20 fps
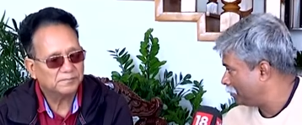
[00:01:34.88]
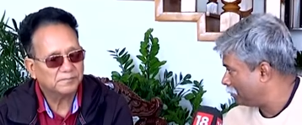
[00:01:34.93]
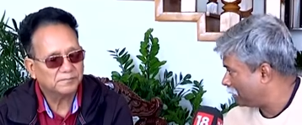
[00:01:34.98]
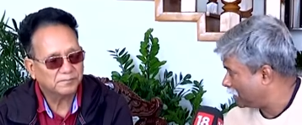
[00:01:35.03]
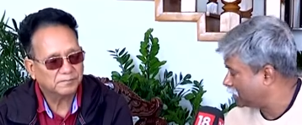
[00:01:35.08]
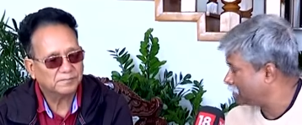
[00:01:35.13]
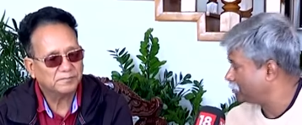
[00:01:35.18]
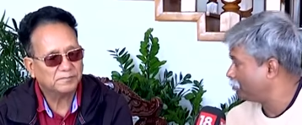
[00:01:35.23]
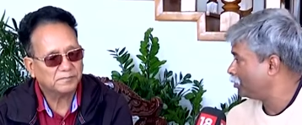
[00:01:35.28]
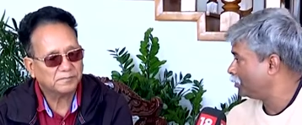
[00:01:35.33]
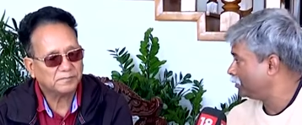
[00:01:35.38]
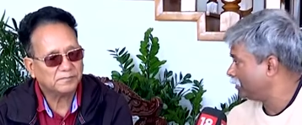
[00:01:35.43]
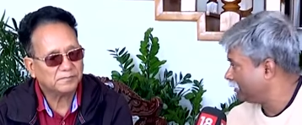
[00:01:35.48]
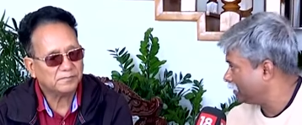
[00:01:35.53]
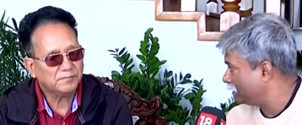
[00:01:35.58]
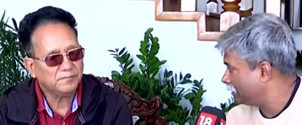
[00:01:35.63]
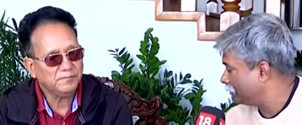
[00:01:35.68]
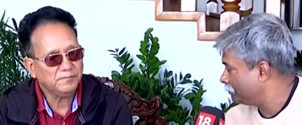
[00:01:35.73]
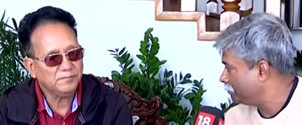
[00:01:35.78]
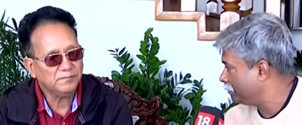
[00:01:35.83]
Speaker 1: much more
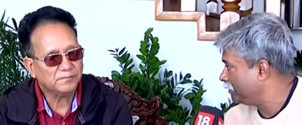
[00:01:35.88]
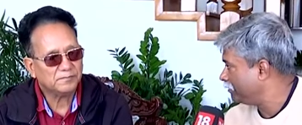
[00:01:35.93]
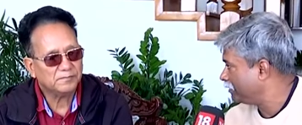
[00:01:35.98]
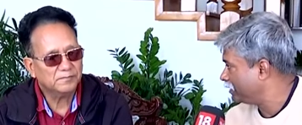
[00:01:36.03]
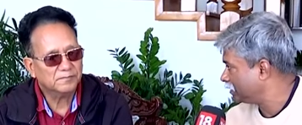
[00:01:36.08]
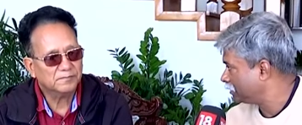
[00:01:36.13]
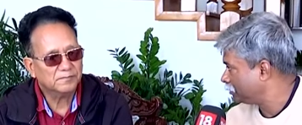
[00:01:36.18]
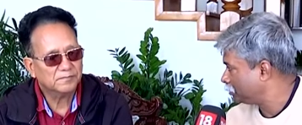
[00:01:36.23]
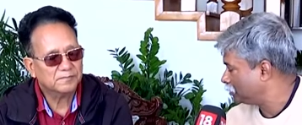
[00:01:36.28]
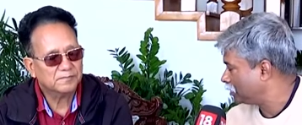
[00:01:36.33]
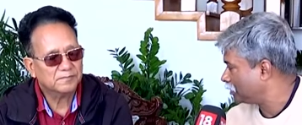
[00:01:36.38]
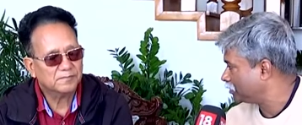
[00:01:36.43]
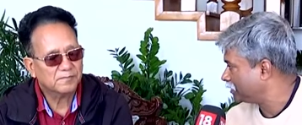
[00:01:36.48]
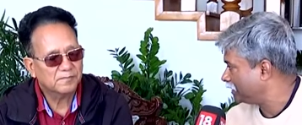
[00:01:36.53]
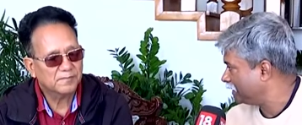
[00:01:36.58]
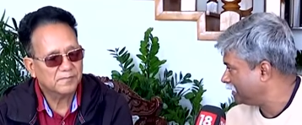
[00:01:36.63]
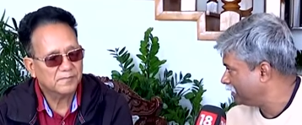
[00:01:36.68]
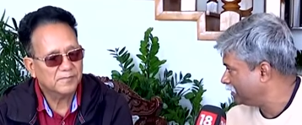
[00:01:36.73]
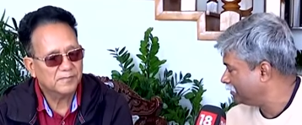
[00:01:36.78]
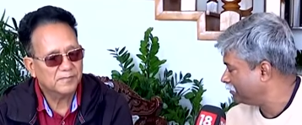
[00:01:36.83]
than previous two
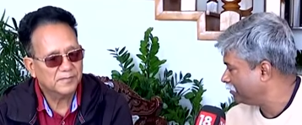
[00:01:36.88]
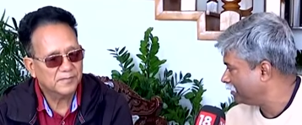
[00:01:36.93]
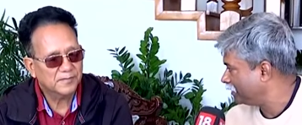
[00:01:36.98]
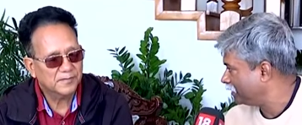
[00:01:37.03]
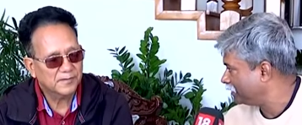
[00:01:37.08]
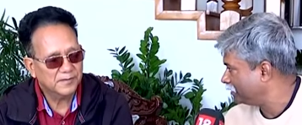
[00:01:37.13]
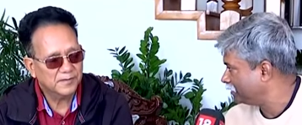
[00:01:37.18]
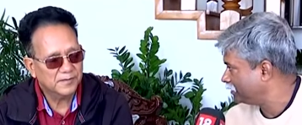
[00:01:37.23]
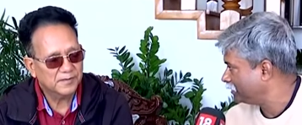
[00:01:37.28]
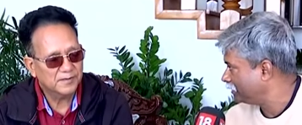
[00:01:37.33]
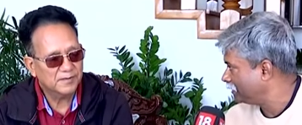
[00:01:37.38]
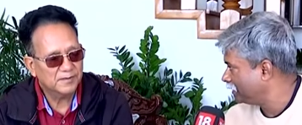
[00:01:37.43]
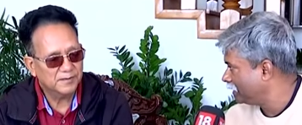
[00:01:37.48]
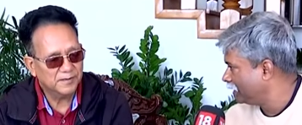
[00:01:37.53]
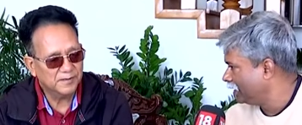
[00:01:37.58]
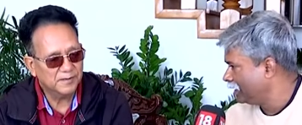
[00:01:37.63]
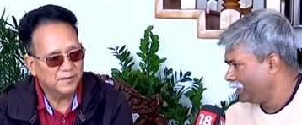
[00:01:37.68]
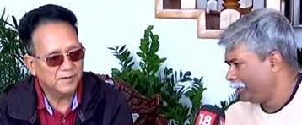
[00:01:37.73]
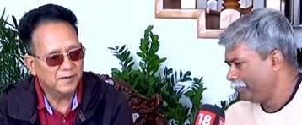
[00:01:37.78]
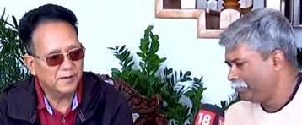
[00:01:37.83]
thousand eighteen figures.
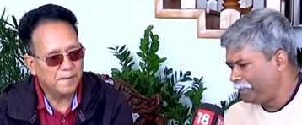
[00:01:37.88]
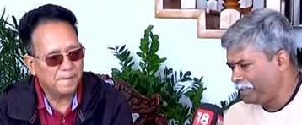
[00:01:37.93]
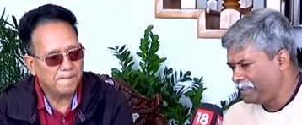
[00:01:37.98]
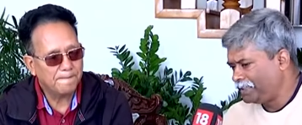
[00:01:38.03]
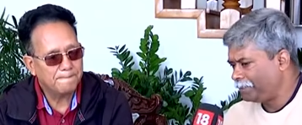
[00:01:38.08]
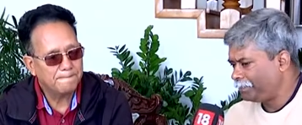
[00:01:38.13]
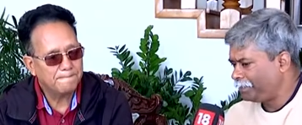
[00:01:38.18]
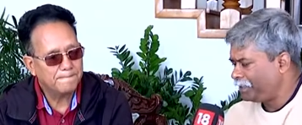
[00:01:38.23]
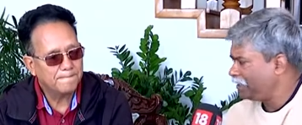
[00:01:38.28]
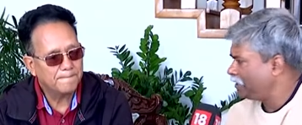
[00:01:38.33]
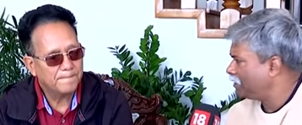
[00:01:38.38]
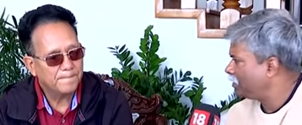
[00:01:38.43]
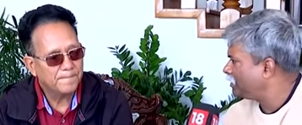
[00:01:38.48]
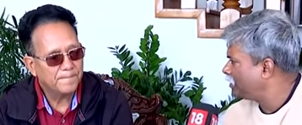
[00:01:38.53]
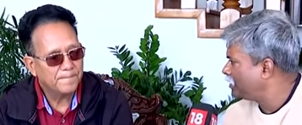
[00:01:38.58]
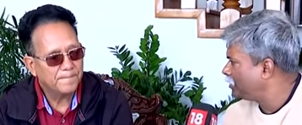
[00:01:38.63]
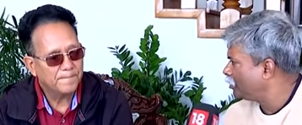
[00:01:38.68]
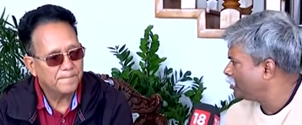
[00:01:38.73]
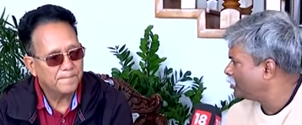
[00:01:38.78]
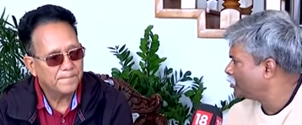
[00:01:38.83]
Yes. B J P is
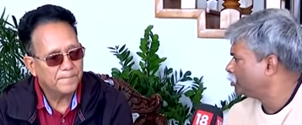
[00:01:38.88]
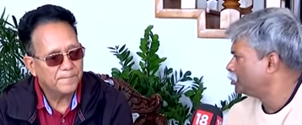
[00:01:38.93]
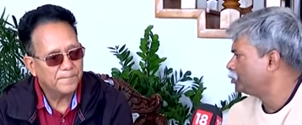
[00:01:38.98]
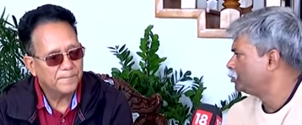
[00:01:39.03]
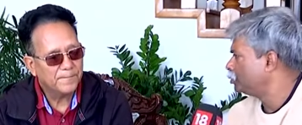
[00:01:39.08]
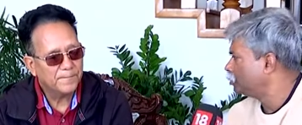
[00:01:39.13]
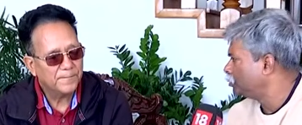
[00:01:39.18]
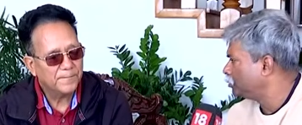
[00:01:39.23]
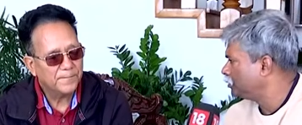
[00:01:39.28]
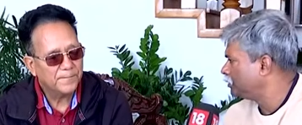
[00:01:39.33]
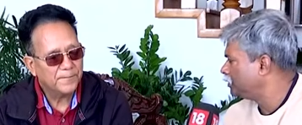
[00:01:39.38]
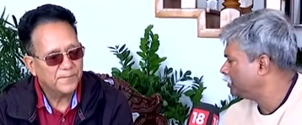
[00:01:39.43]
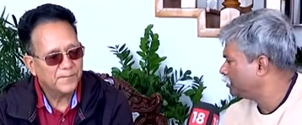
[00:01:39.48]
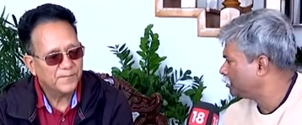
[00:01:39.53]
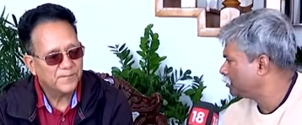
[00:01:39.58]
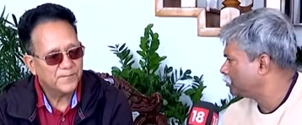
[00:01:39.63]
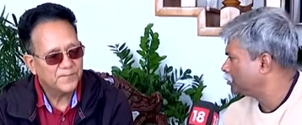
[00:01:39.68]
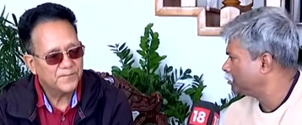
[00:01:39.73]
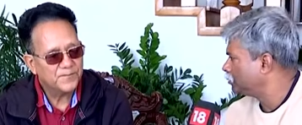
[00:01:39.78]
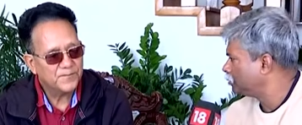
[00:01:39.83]
zero to two,
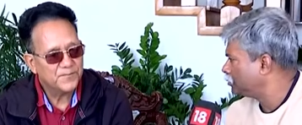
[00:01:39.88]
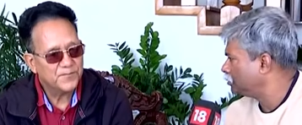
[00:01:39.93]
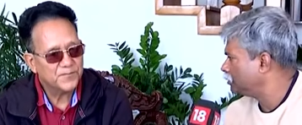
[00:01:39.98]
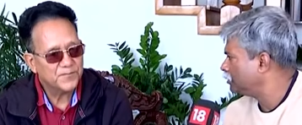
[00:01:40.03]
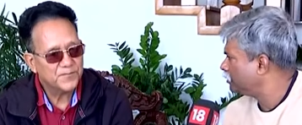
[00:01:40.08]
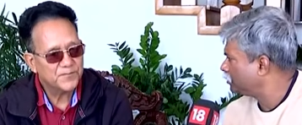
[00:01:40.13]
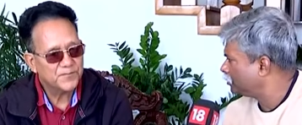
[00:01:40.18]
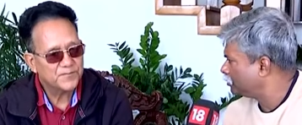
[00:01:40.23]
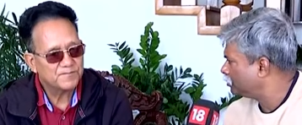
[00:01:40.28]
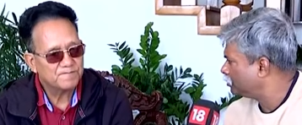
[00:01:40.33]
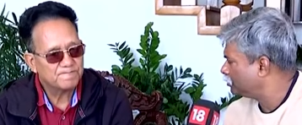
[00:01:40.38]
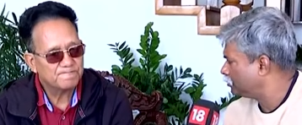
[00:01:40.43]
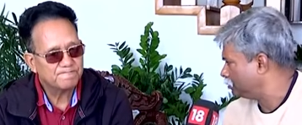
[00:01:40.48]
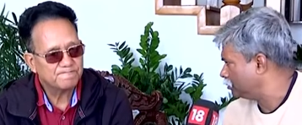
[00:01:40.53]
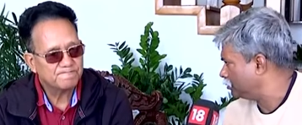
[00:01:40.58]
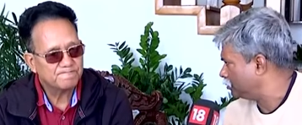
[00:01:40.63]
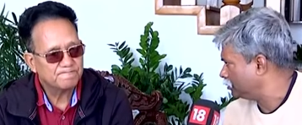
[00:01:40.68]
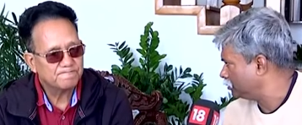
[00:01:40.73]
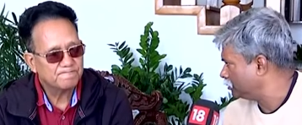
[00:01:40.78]
zero to two, zero to two.